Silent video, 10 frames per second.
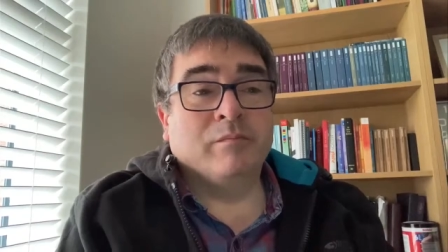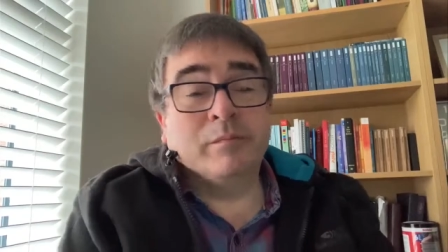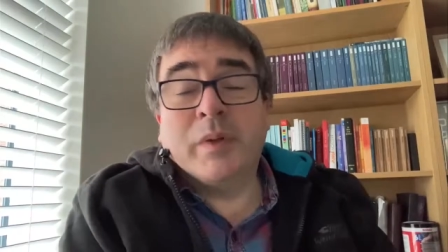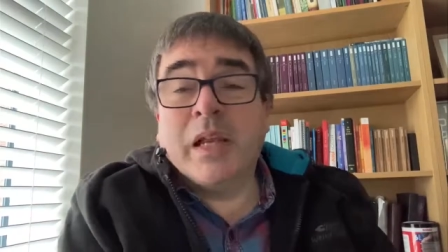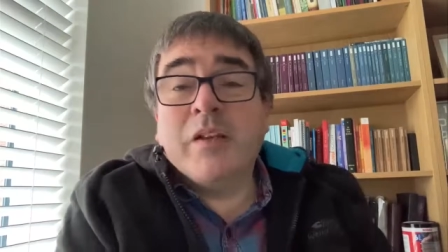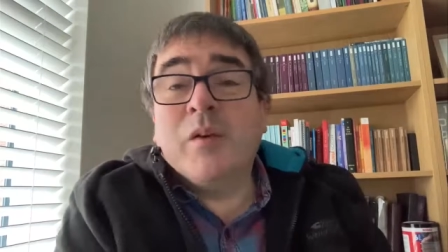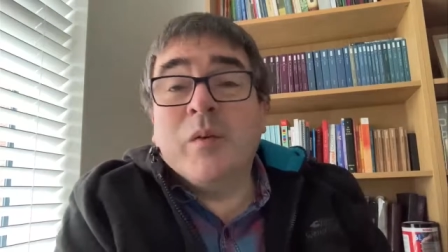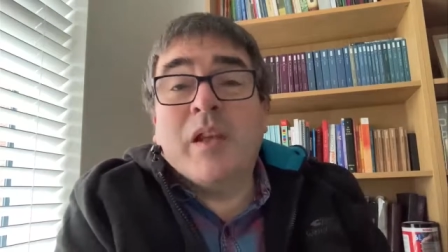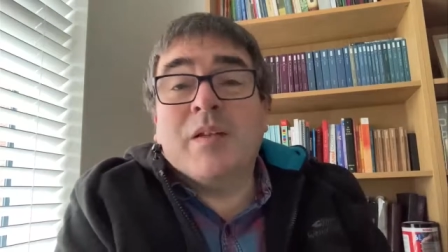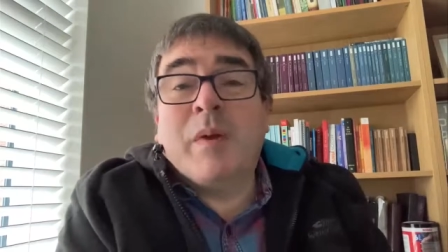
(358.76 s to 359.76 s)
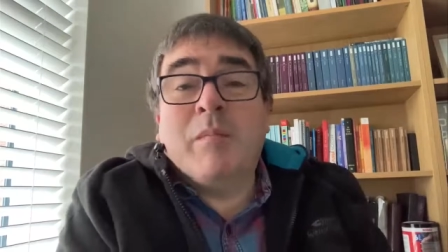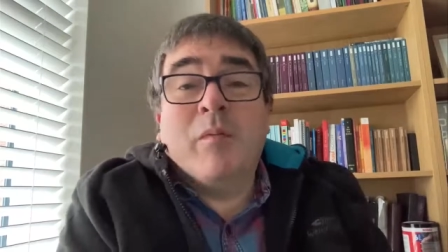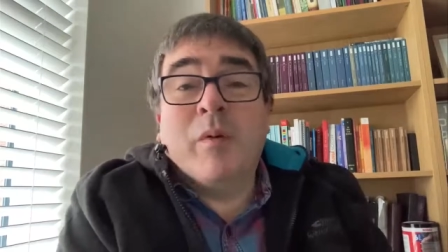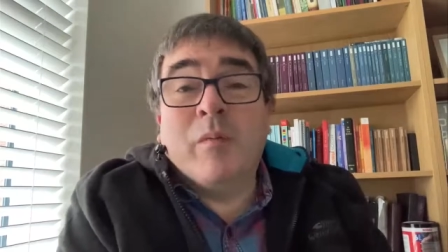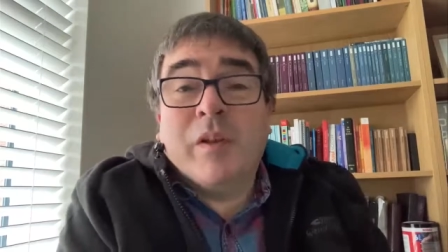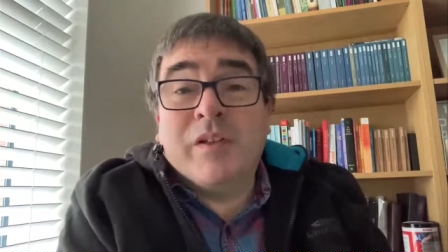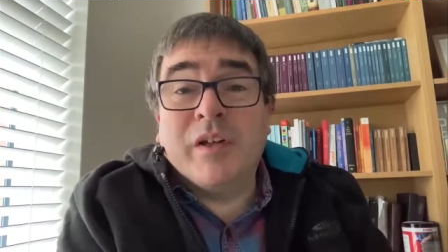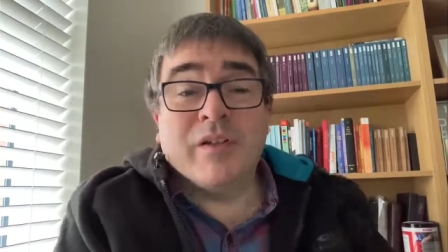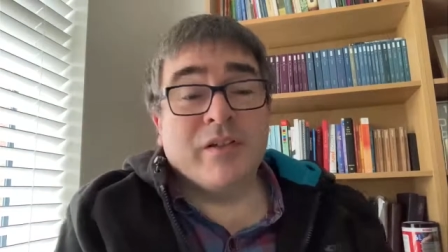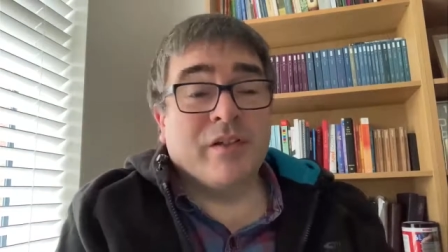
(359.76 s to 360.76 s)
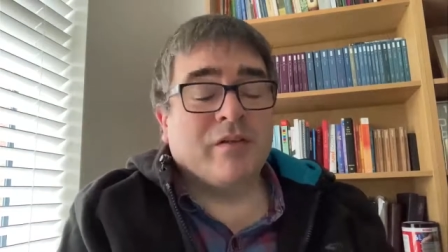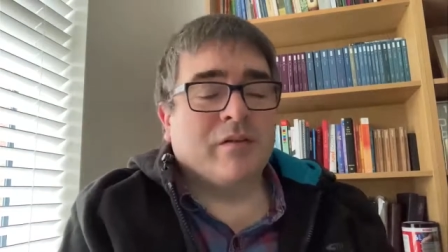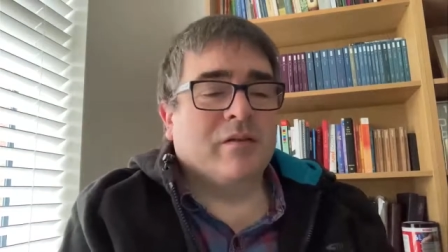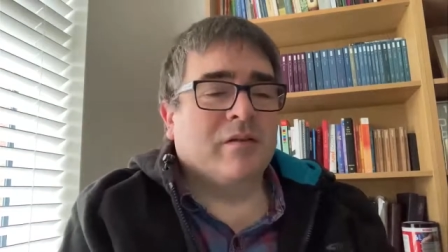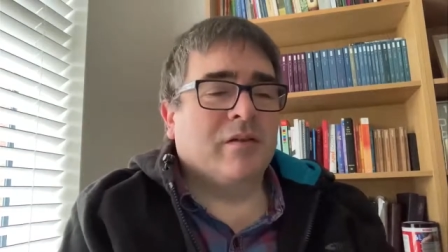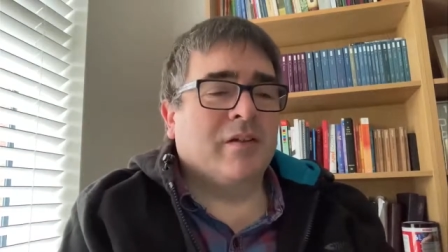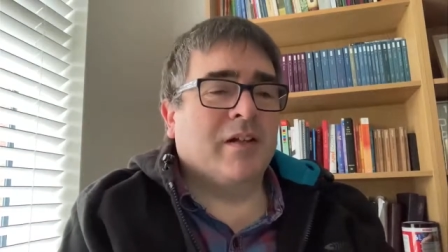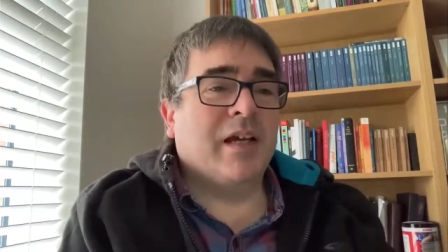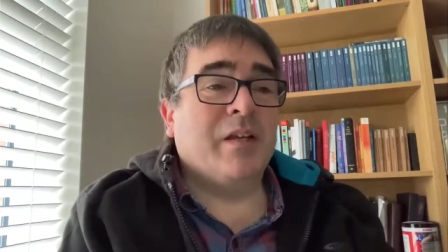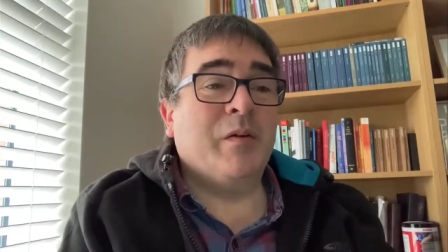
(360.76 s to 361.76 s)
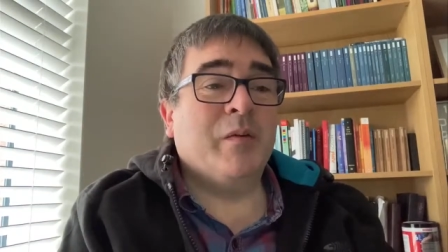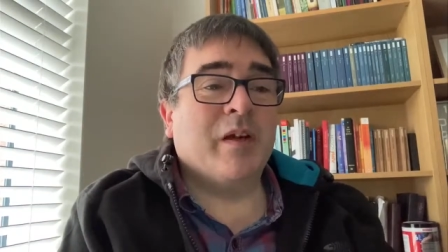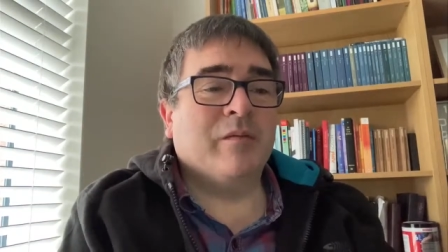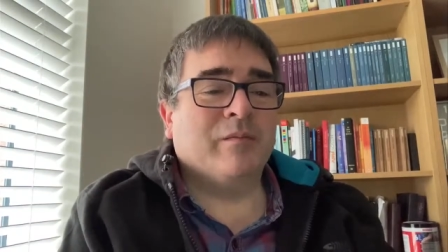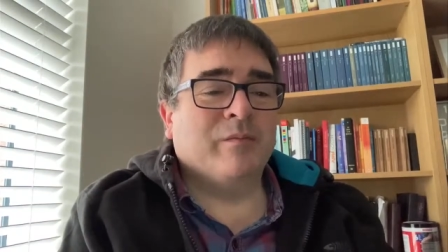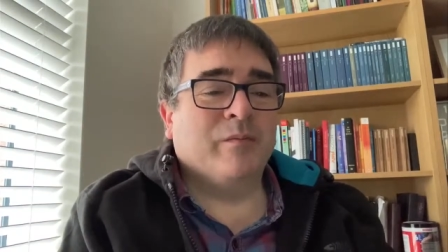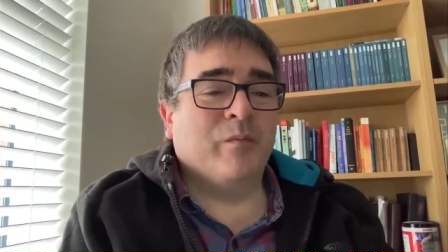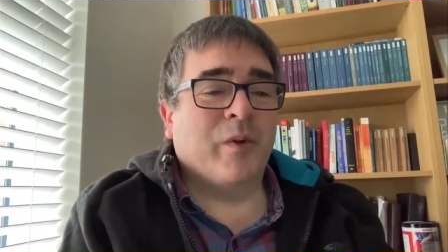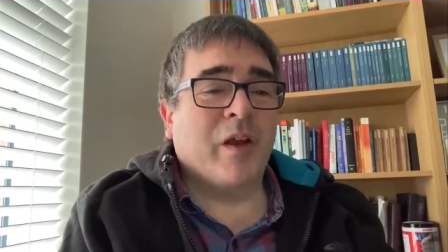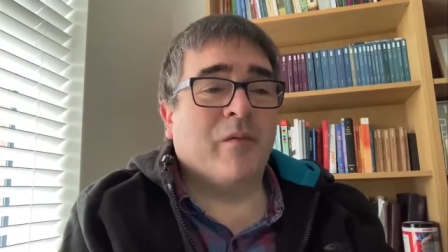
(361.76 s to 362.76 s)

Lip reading: But I know that as people, we will judge. I know that we are